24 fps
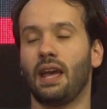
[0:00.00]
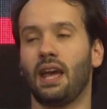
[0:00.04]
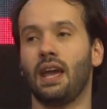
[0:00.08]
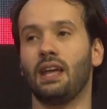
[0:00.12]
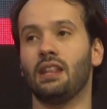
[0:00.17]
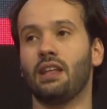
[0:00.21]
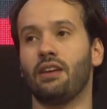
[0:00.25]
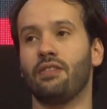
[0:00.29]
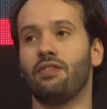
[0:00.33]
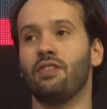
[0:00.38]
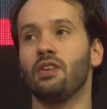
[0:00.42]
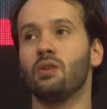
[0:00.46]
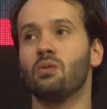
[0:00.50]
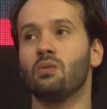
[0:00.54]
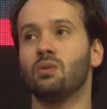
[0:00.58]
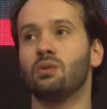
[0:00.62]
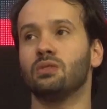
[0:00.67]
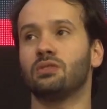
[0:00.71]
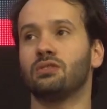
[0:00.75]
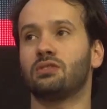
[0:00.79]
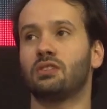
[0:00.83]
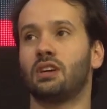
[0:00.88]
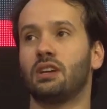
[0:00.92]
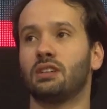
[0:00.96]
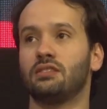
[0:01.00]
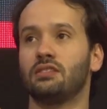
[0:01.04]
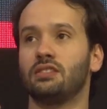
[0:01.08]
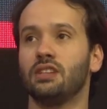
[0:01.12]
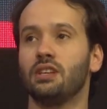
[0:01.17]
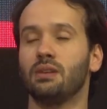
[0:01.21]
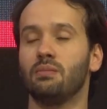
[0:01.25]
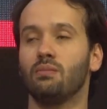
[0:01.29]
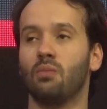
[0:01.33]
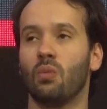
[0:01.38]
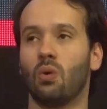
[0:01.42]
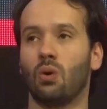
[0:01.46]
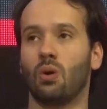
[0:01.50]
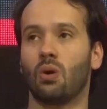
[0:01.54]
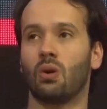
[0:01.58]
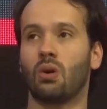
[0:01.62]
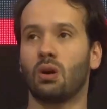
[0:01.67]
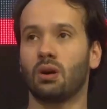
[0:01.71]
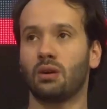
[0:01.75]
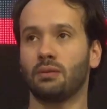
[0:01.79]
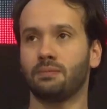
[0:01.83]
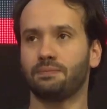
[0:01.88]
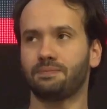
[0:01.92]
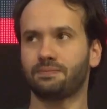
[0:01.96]
And I think we'll start seeing
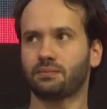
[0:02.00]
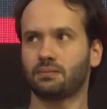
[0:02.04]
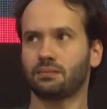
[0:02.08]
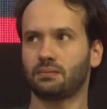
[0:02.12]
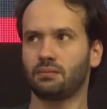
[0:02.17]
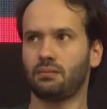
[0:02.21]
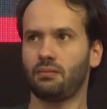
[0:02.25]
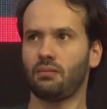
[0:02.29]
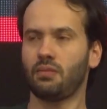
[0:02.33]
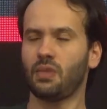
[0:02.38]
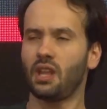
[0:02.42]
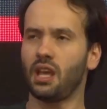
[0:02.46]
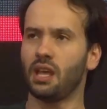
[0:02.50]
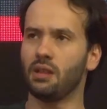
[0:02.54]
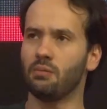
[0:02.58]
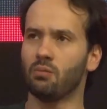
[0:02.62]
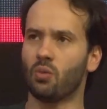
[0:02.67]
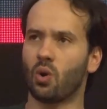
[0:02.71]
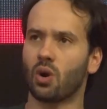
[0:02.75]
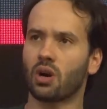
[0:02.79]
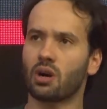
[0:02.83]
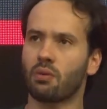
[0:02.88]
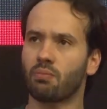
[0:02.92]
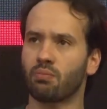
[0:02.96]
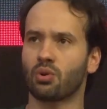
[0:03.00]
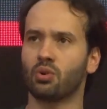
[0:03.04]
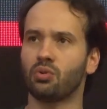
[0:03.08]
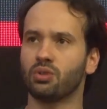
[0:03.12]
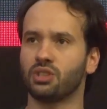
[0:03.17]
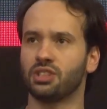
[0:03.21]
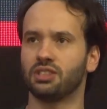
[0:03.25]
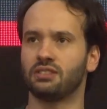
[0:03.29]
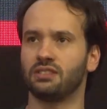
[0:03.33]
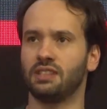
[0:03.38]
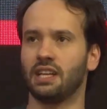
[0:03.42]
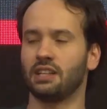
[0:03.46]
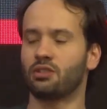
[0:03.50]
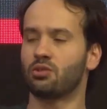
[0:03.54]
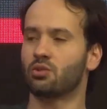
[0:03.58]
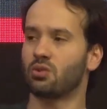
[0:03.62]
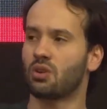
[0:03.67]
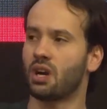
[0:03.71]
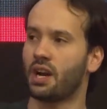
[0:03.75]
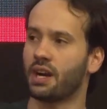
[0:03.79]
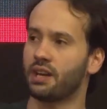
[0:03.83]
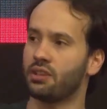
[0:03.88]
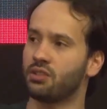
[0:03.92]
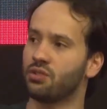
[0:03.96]
more and more approaches that
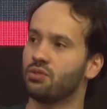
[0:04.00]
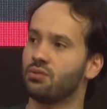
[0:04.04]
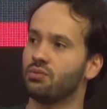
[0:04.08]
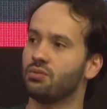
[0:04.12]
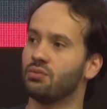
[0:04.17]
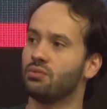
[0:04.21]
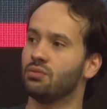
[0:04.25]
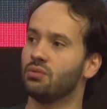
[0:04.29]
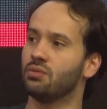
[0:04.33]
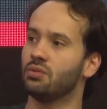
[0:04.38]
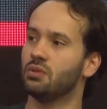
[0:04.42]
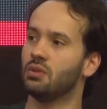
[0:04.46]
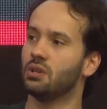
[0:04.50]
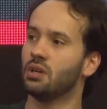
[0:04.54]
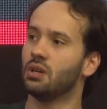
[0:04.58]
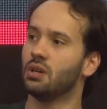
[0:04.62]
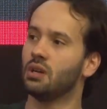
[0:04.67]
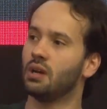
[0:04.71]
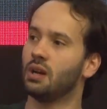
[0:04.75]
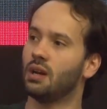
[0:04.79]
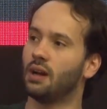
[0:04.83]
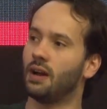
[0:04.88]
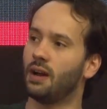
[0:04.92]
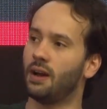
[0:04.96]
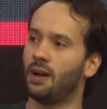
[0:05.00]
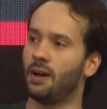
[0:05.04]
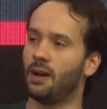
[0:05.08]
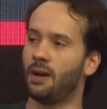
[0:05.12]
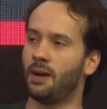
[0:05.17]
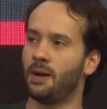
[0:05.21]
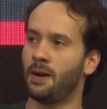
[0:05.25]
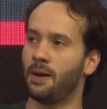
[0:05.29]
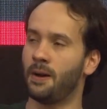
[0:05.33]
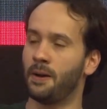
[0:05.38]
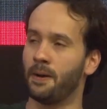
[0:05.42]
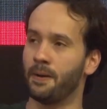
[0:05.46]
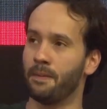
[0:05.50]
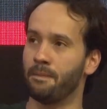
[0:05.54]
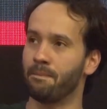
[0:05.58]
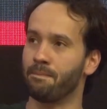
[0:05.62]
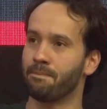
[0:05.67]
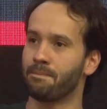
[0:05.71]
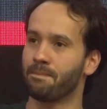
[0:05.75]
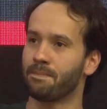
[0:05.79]
try to uh,